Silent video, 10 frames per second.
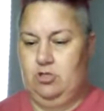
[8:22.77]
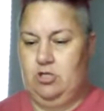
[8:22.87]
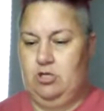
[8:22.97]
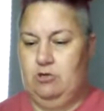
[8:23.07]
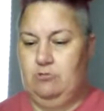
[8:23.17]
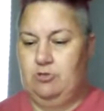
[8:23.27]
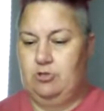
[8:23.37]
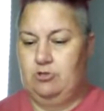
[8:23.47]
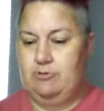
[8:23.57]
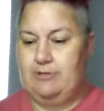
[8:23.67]
I was
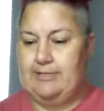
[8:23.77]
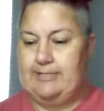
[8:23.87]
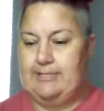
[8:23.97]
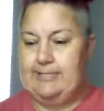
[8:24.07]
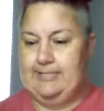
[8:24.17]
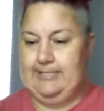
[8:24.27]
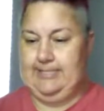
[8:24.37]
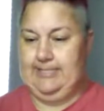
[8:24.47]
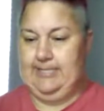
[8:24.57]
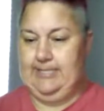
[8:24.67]
trying to
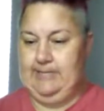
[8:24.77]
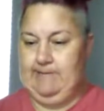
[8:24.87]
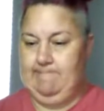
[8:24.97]
see.